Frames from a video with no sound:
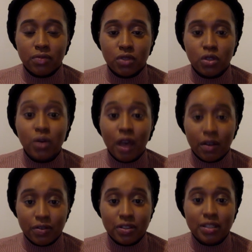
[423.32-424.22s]
do
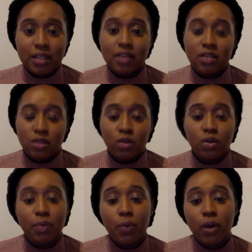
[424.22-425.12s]
health visiting. So
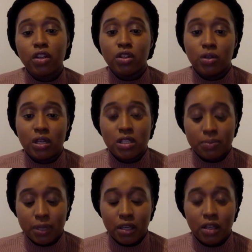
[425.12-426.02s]
number one, you need to
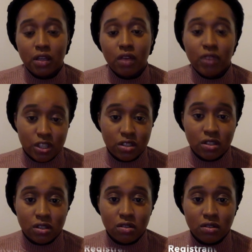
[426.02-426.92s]
be a
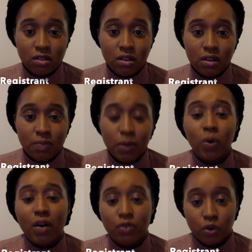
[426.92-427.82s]
registered
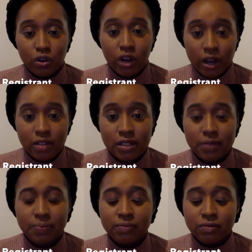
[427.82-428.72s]
midwife or nurse.